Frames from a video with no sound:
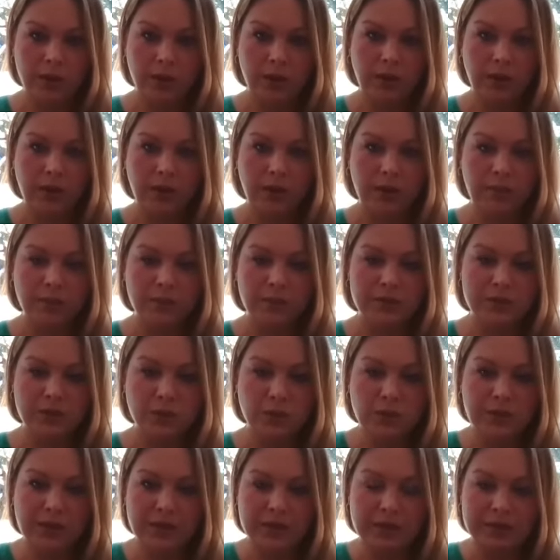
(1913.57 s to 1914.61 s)
Um,
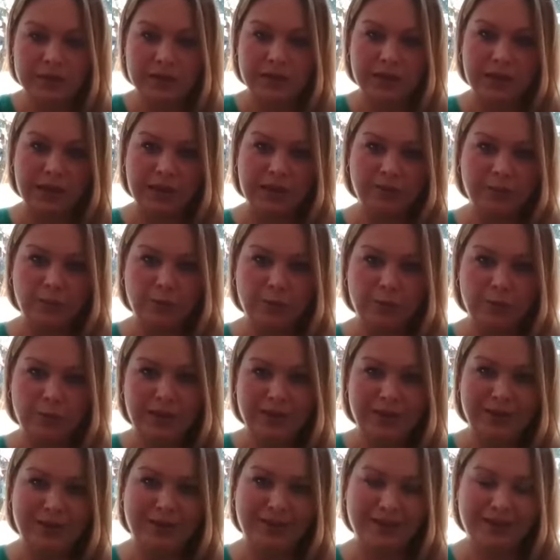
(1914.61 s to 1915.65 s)
so that the, it
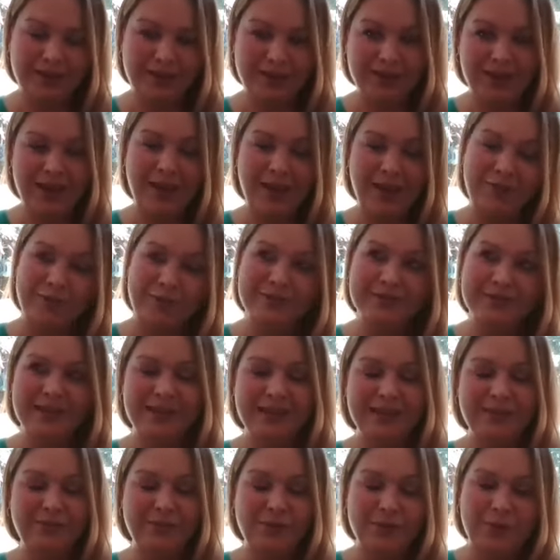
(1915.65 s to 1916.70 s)
it kind of was
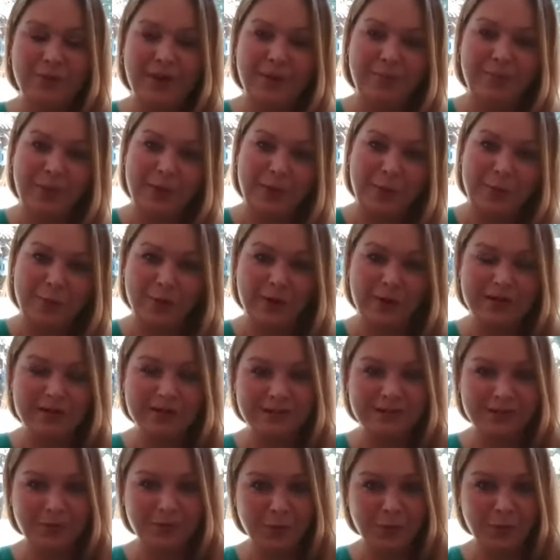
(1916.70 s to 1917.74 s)
like if you got better
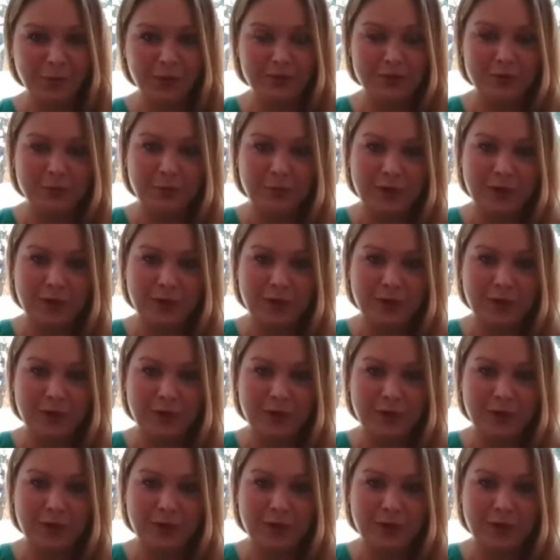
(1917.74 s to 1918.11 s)
pricing or worse